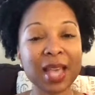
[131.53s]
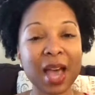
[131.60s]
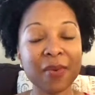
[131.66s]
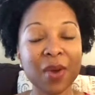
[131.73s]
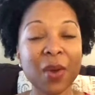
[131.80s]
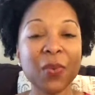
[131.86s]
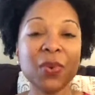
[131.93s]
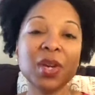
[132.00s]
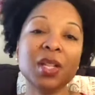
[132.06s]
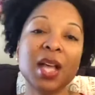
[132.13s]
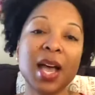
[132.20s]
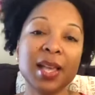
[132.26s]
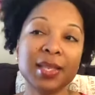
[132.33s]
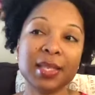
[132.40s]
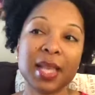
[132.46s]
I
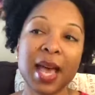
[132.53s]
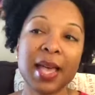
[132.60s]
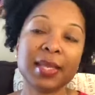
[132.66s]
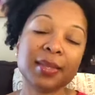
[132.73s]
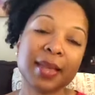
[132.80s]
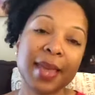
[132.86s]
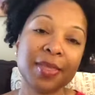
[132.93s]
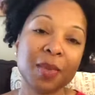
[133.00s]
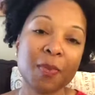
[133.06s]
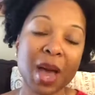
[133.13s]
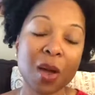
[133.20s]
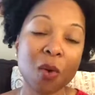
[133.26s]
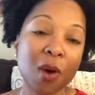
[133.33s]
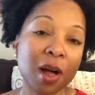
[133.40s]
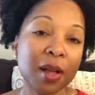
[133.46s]
realized last night that
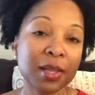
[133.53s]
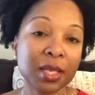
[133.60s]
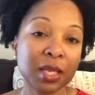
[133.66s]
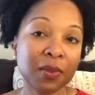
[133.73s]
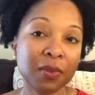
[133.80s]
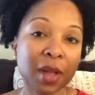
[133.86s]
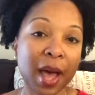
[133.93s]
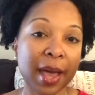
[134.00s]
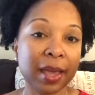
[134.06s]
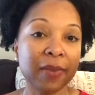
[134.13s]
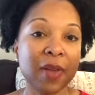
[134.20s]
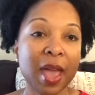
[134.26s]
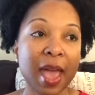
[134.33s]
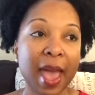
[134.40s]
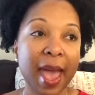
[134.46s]
my quality of life